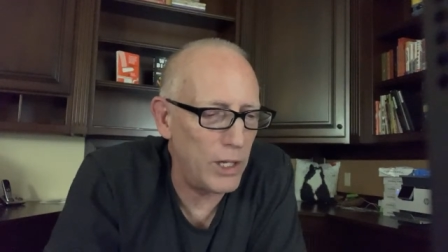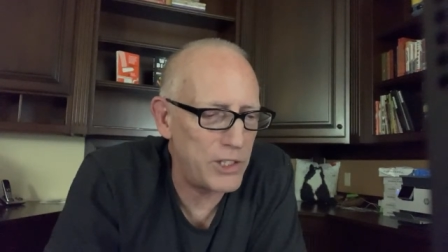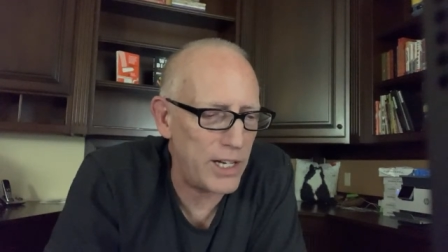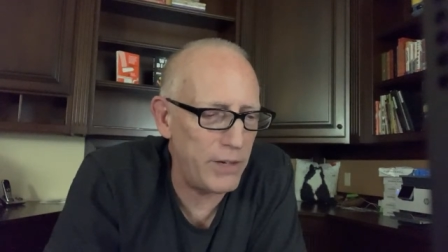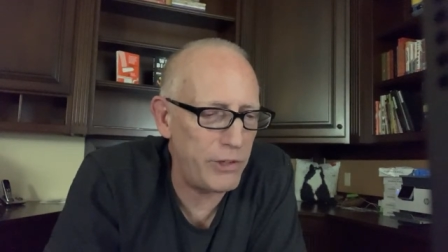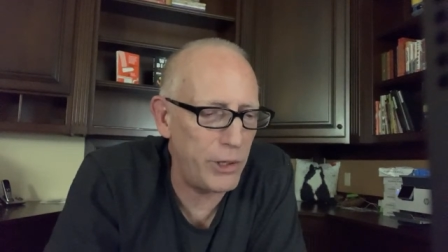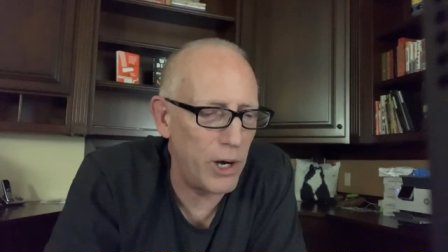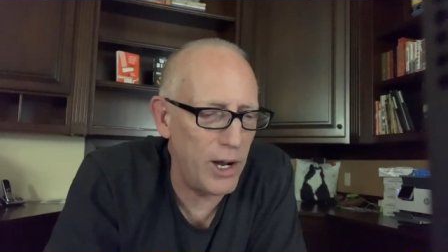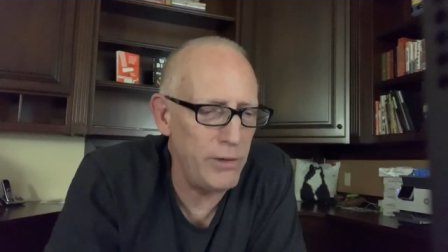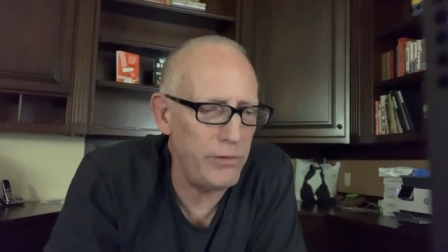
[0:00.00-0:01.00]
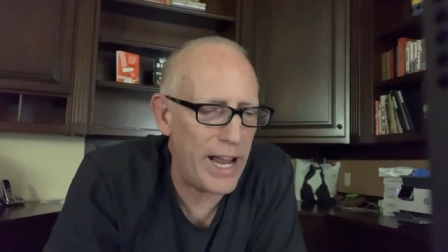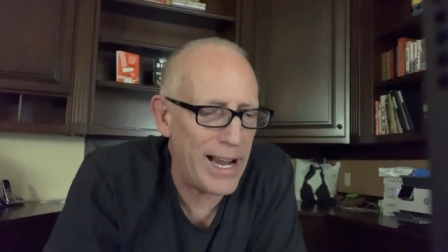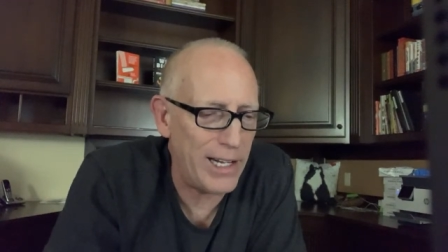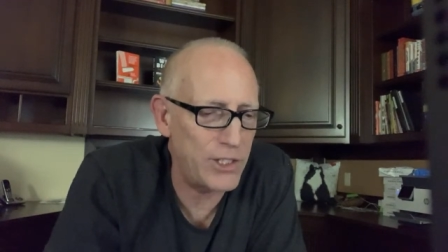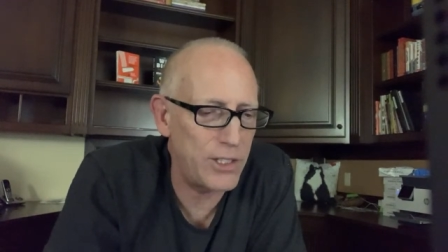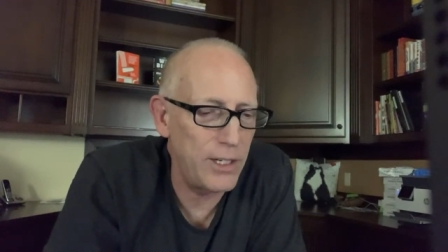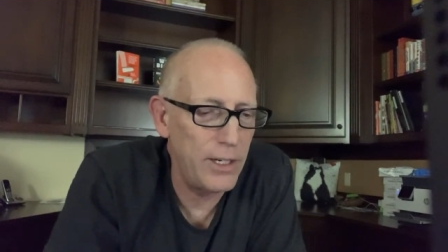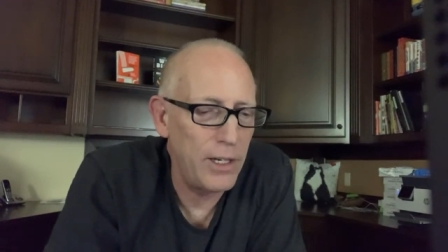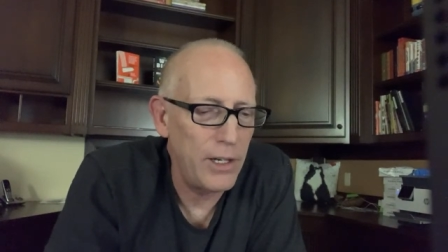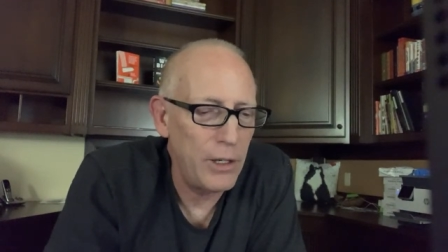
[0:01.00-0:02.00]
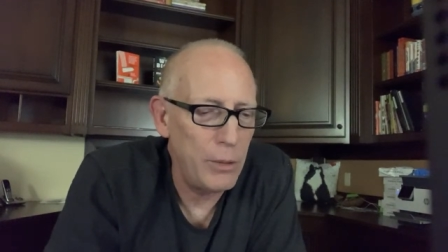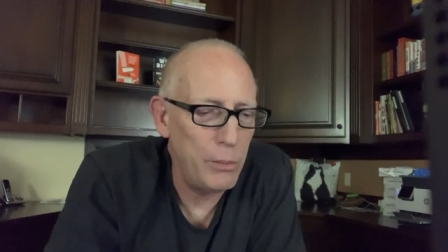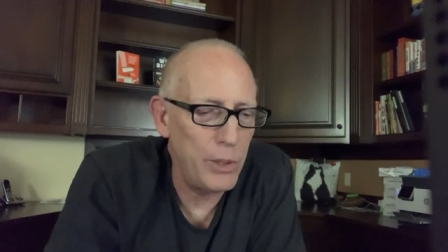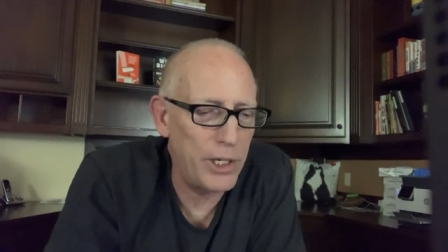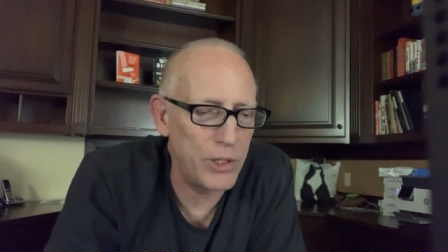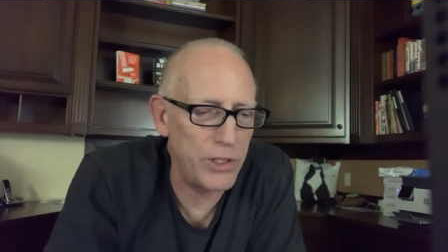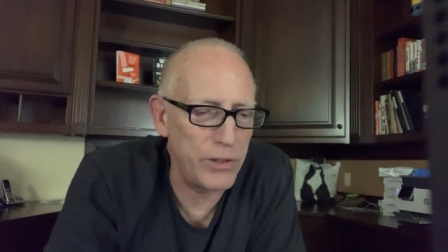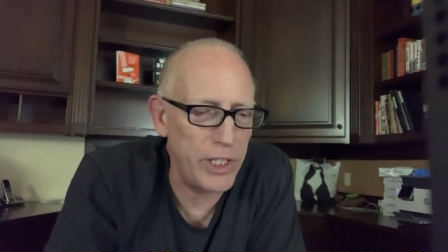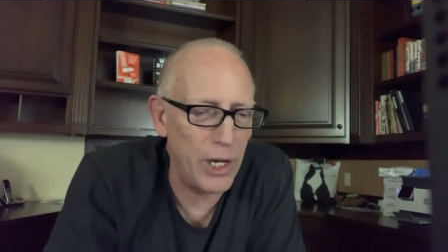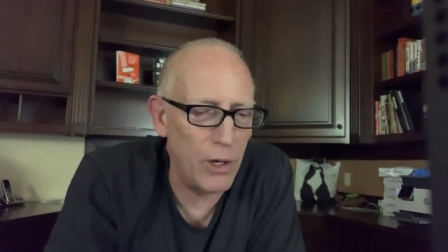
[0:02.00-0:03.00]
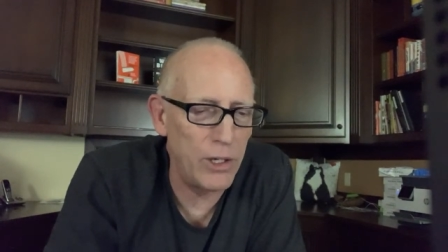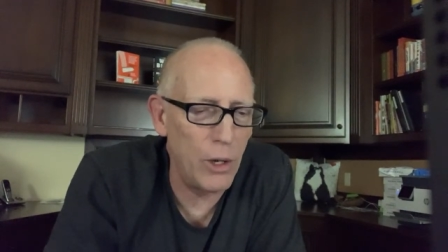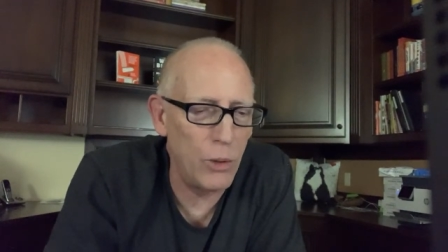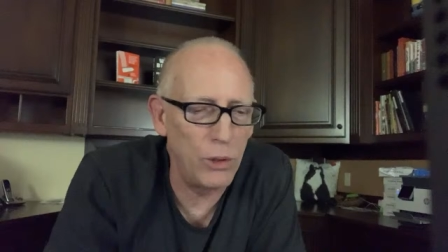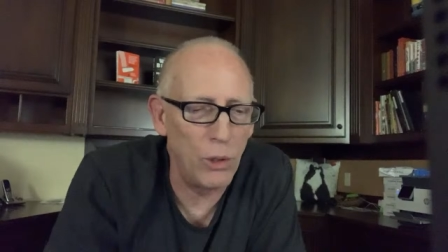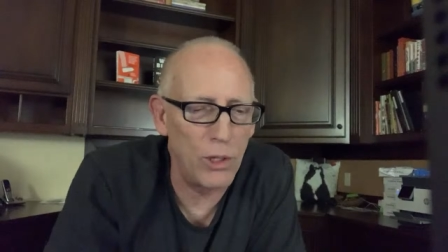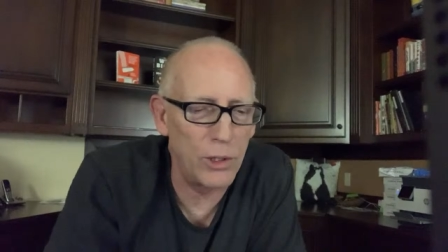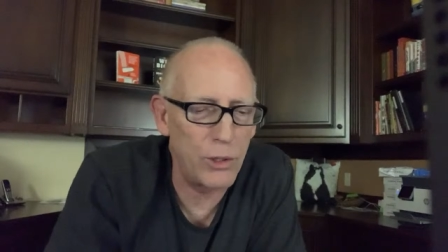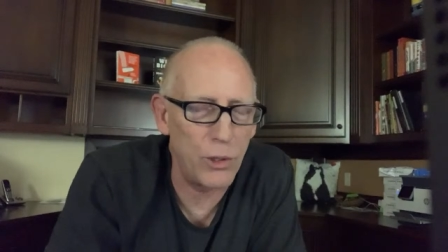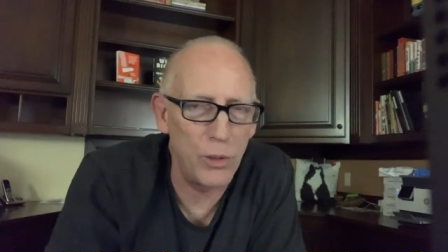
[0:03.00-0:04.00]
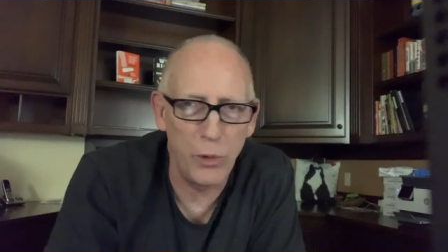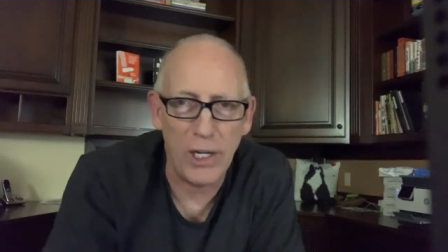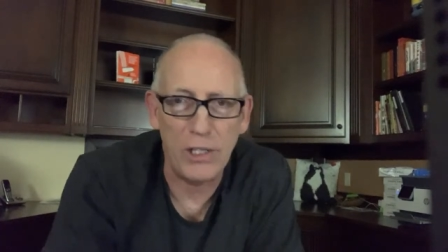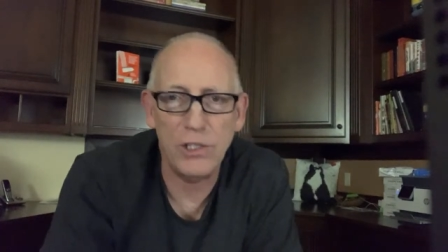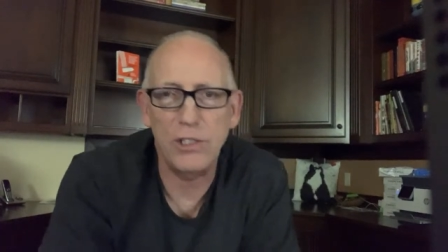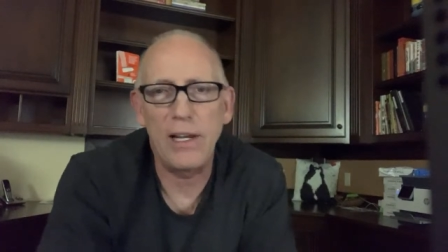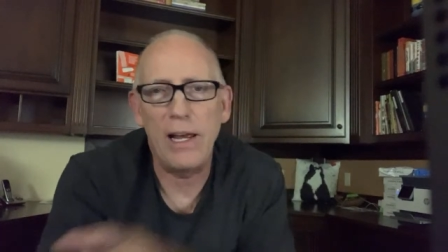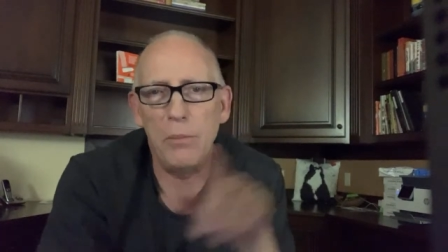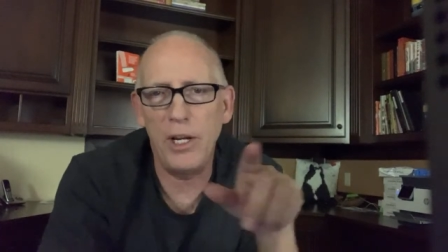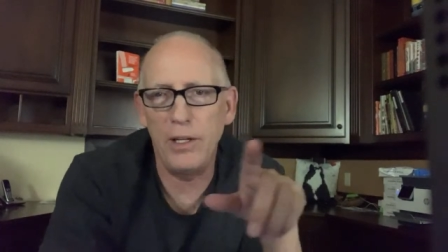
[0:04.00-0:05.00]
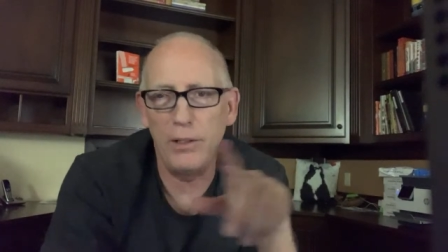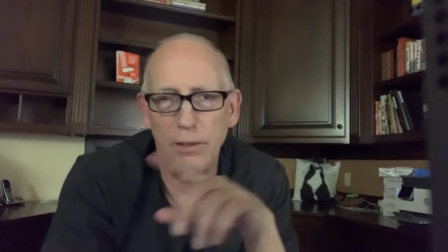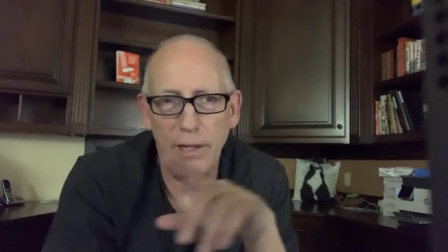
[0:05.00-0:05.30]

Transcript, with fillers: I said, if you're unvaxxed because of the unknown long-term risks, how many,